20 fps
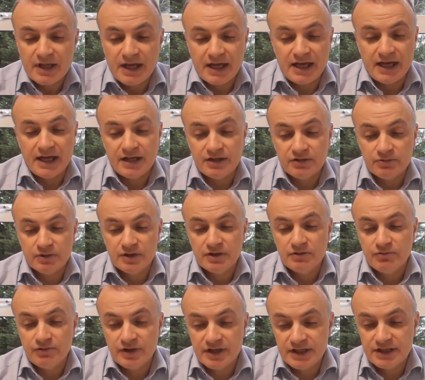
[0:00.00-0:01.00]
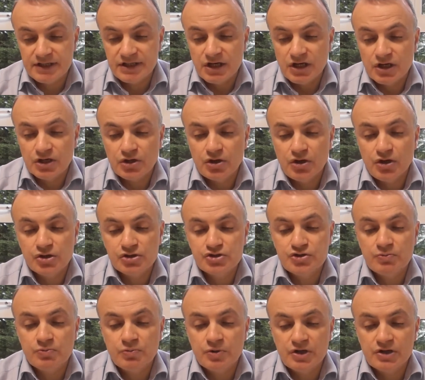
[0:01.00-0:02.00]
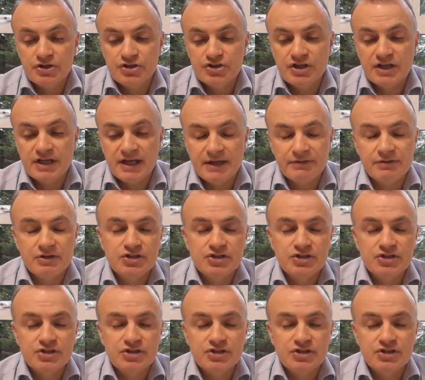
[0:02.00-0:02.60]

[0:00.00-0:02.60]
and we'll read God's word together.